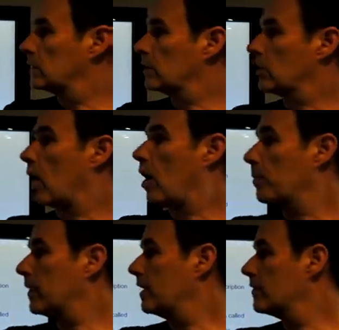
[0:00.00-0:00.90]
So the
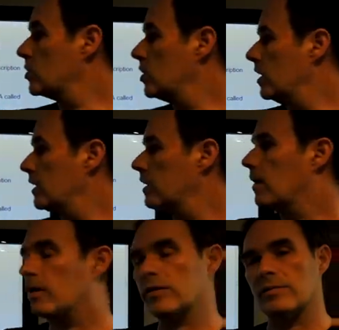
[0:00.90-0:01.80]
copying of the gene
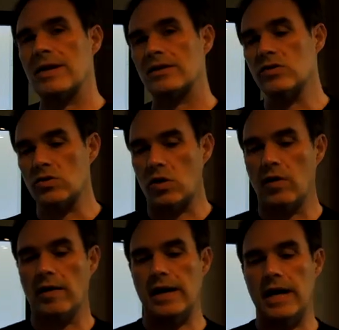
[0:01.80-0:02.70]
onto messenger
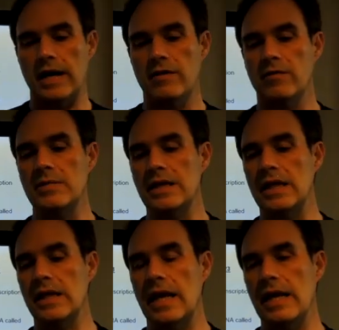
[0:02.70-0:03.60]
RNA from
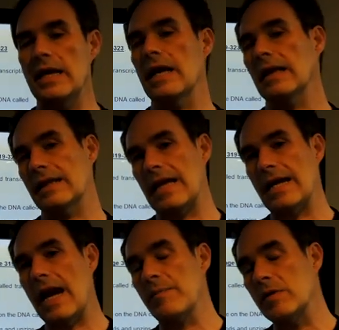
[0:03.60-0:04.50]
DNA,
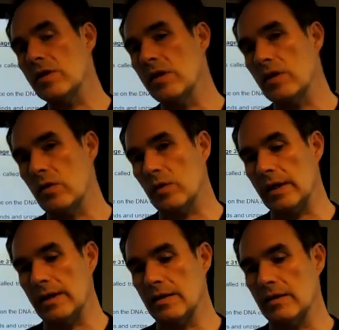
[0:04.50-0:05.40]
that happens in the
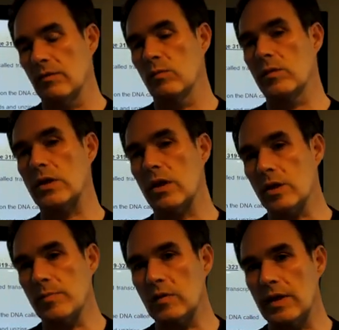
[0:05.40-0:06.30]
nucleus. We
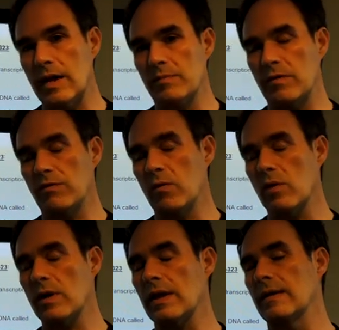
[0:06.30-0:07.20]
talked about that
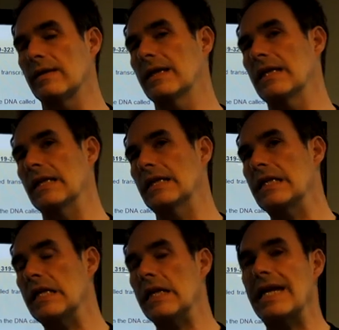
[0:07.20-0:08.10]
before. The
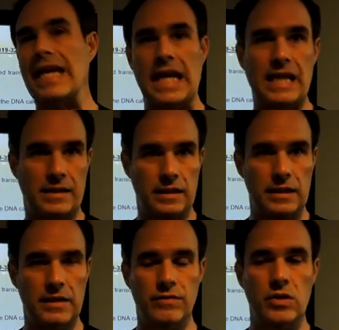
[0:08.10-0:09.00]
DNA can't
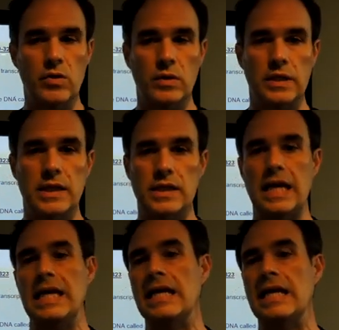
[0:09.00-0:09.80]
leave the nucleus.